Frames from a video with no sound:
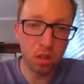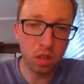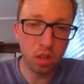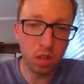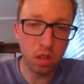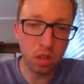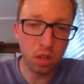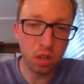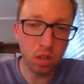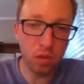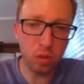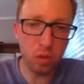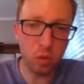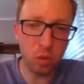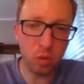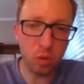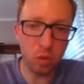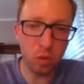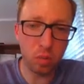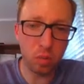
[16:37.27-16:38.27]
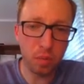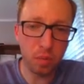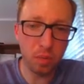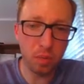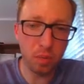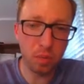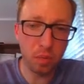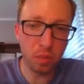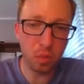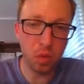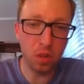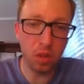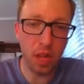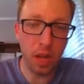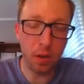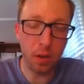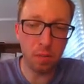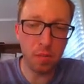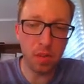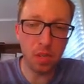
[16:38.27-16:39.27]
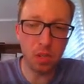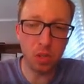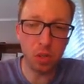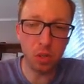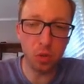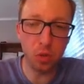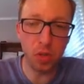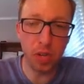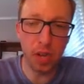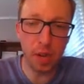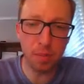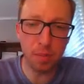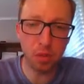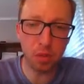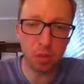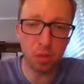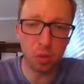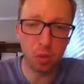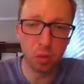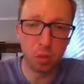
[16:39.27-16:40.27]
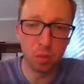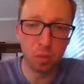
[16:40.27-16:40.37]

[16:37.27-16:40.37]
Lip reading: of 2? Well, that would be 2 times 2